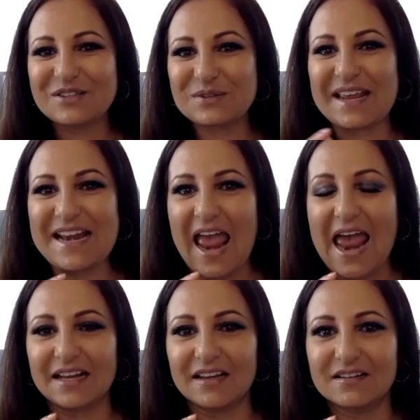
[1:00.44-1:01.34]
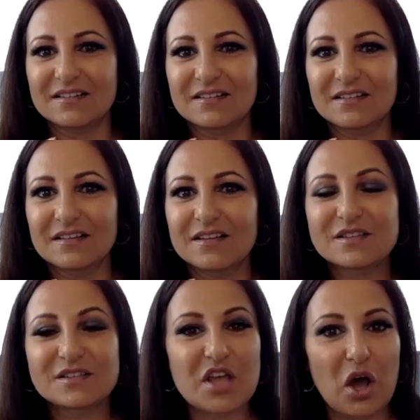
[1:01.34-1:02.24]
you can edit.
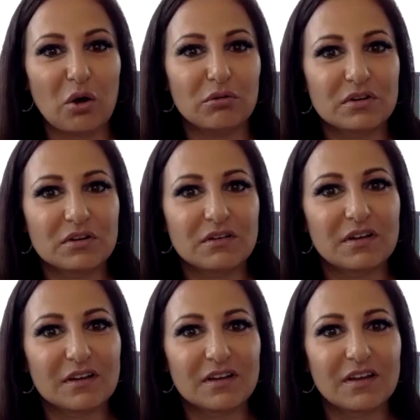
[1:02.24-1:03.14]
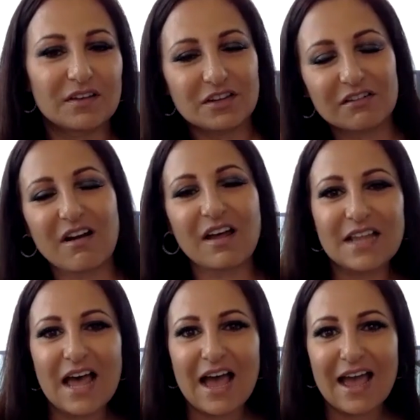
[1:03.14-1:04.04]
So you're
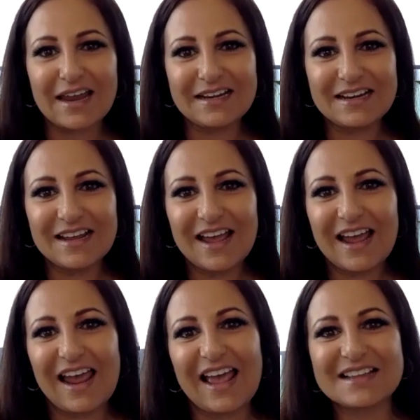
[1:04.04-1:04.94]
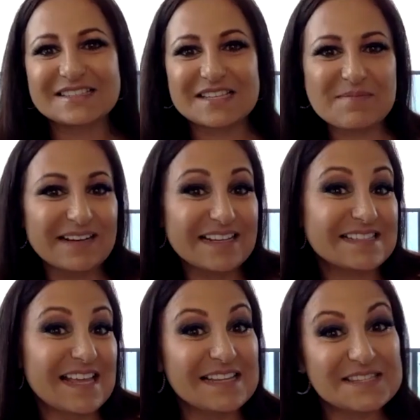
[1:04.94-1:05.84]
online and somebody
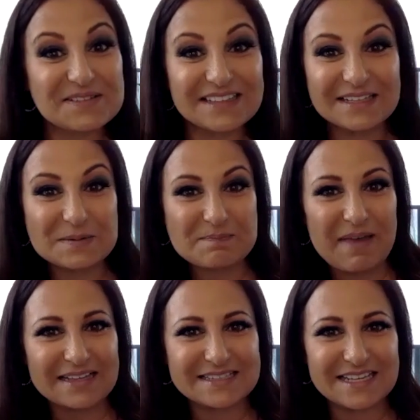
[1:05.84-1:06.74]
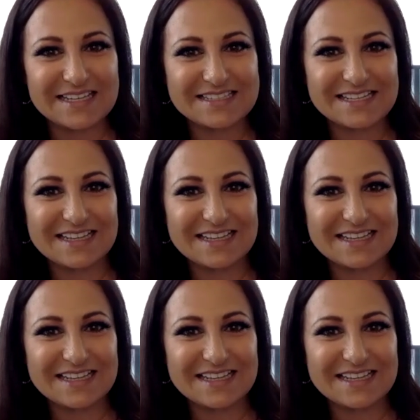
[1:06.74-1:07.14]
sends you a little message.